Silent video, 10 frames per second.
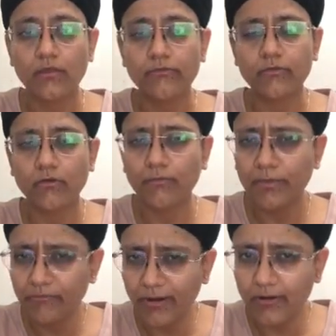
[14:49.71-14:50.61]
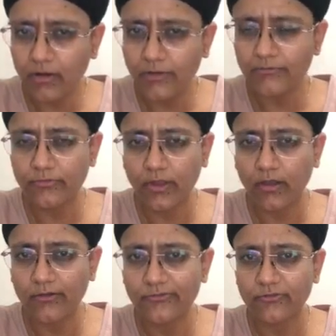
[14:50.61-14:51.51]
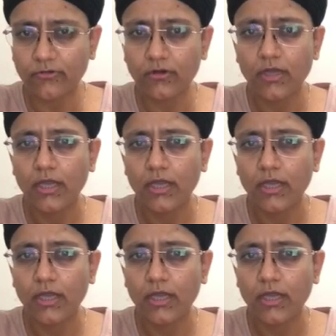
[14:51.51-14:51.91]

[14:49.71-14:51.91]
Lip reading: So be very nice to the officer.